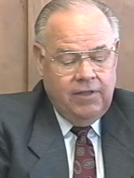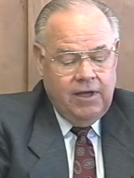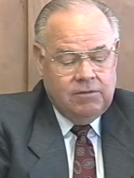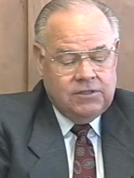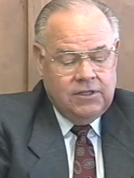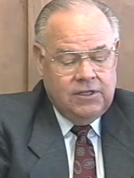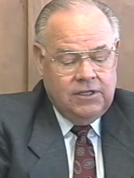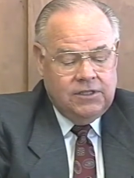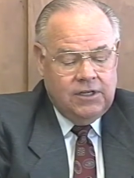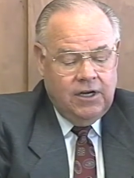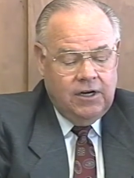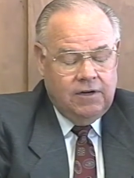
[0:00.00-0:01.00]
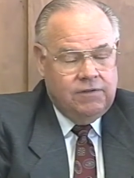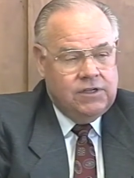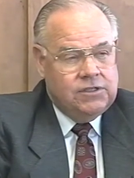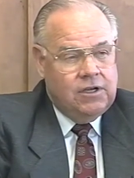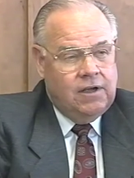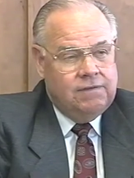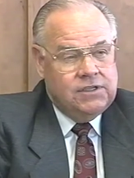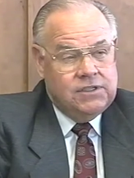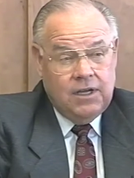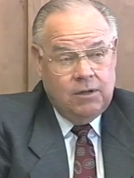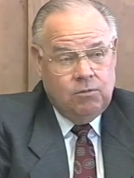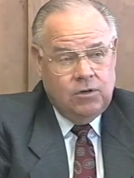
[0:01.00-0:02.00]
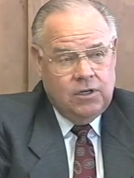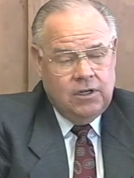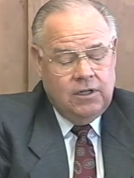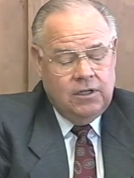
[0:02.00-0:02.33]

that was the desire of his office, I would.